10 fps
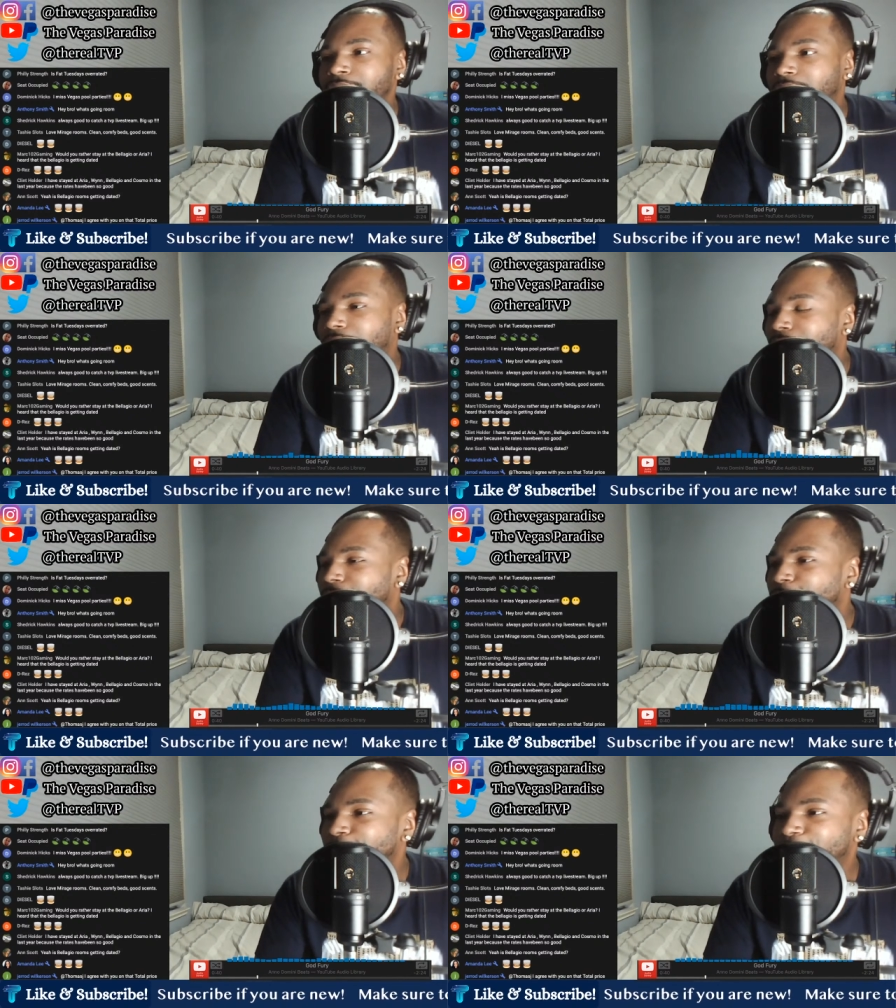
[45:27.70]

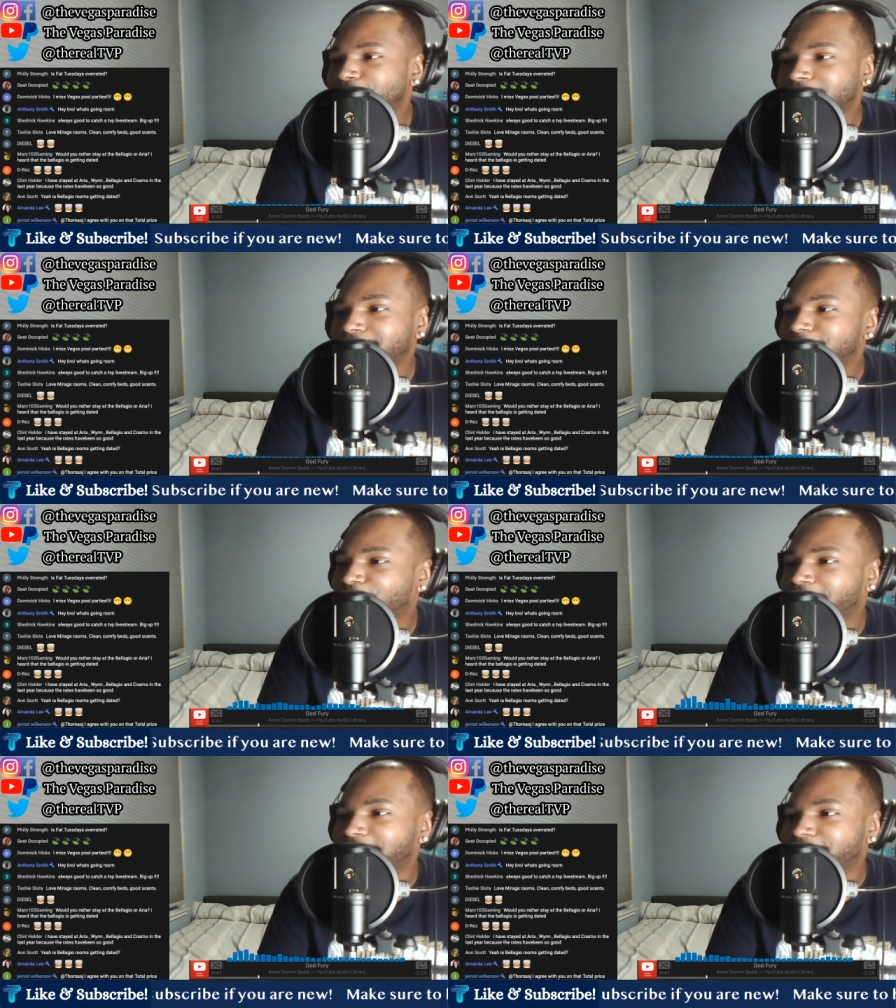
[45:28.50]
Let's go
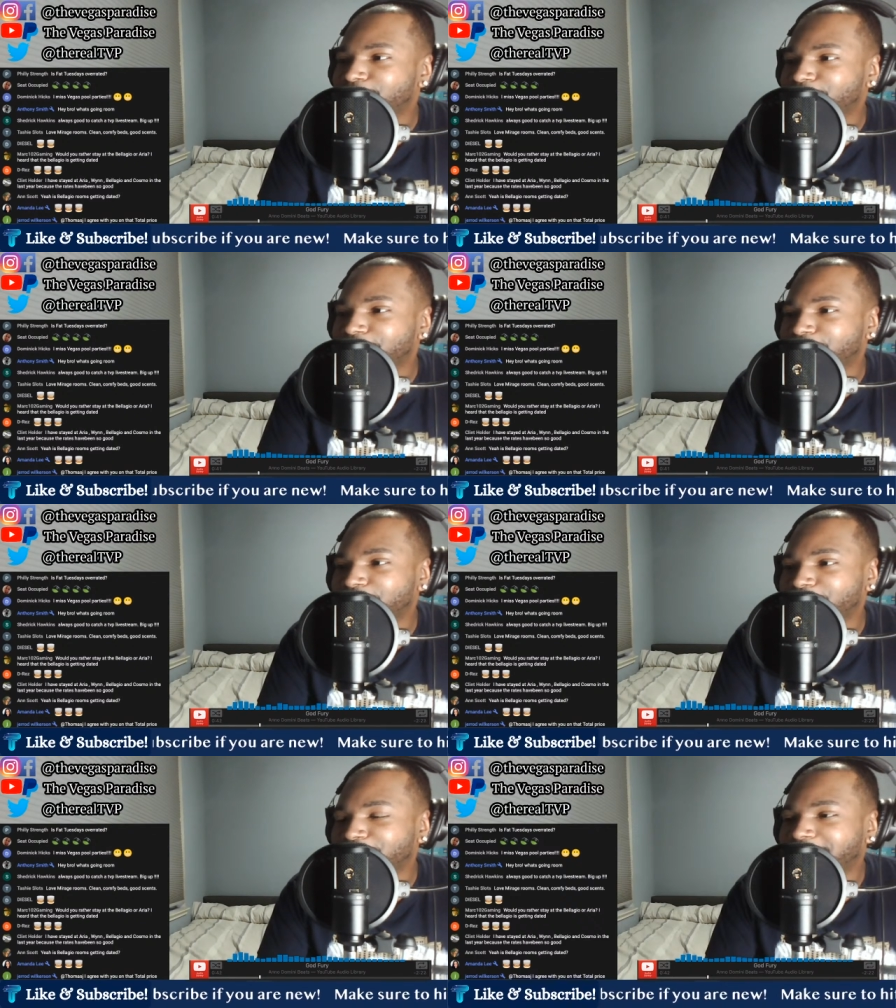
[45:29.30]
ahead and get some drinks
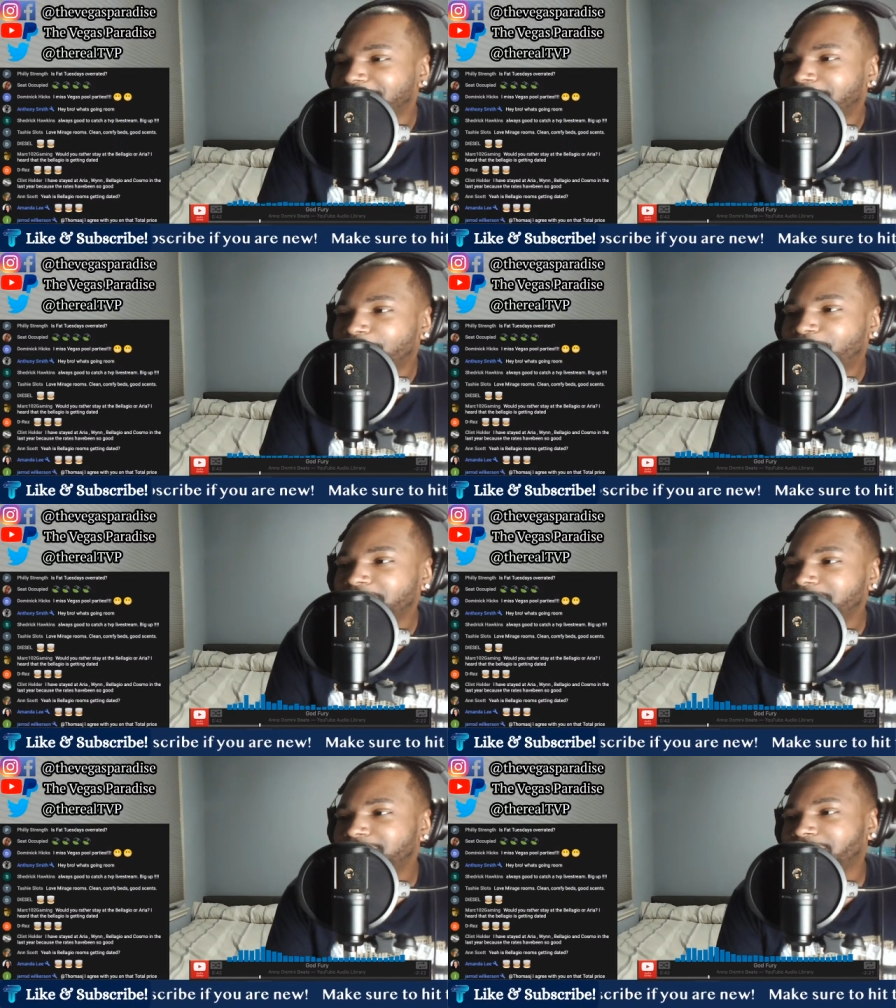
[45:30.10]
going on.
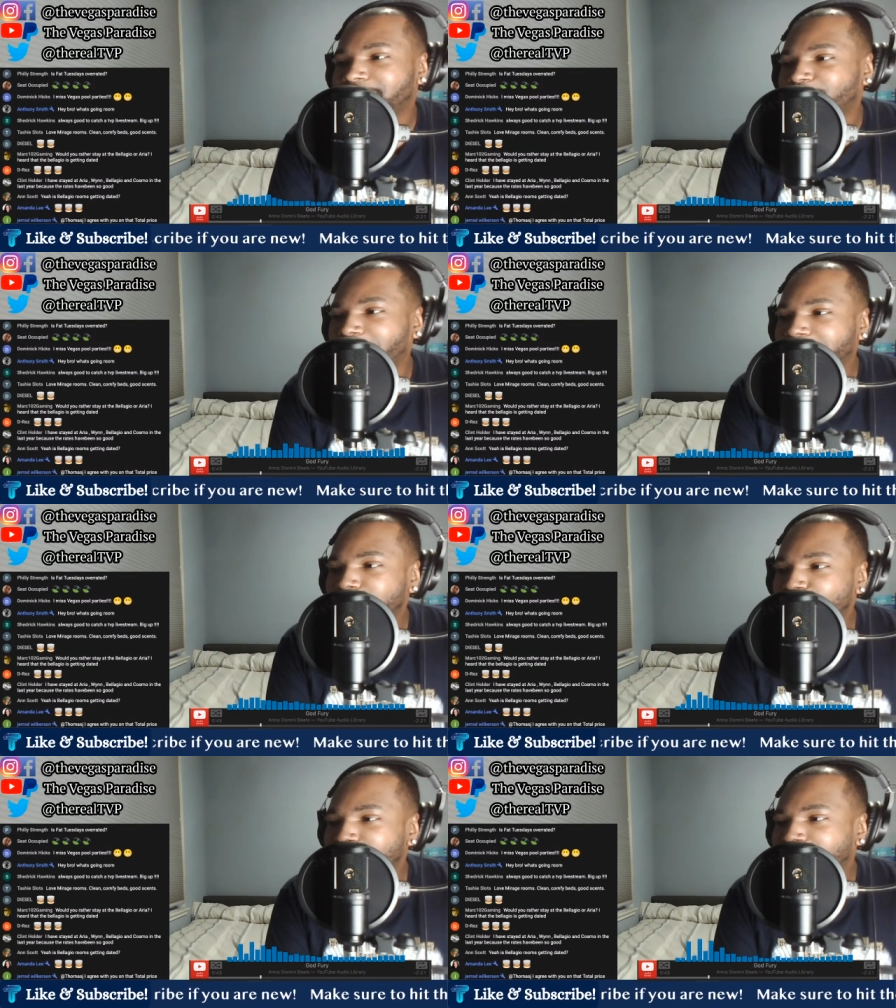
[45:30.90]
Philly said, "Is Fat
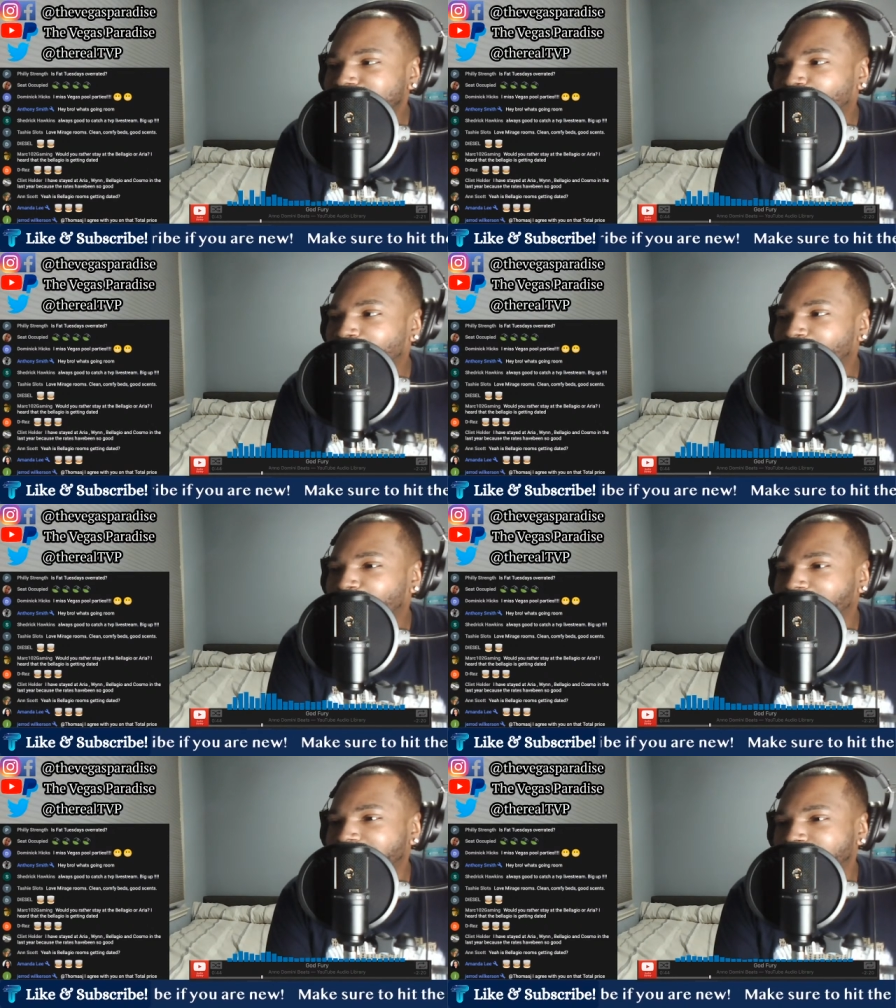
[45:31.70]
Tuesdays
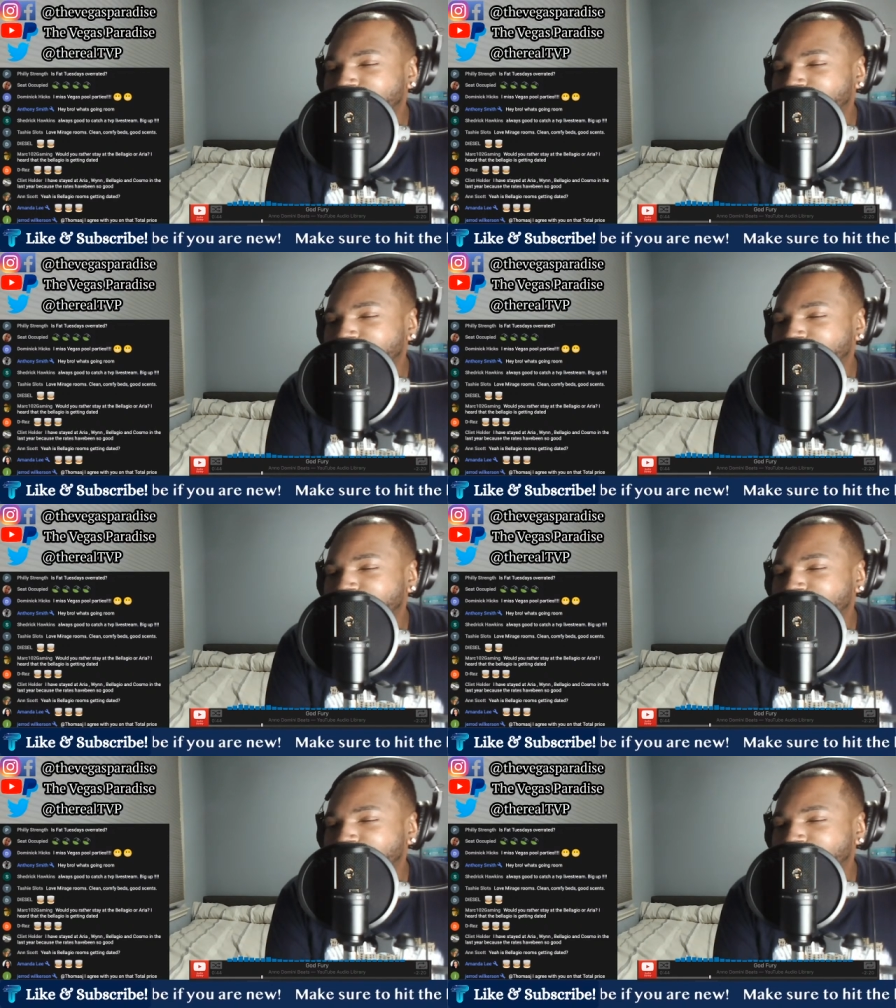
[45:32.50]
overrated?"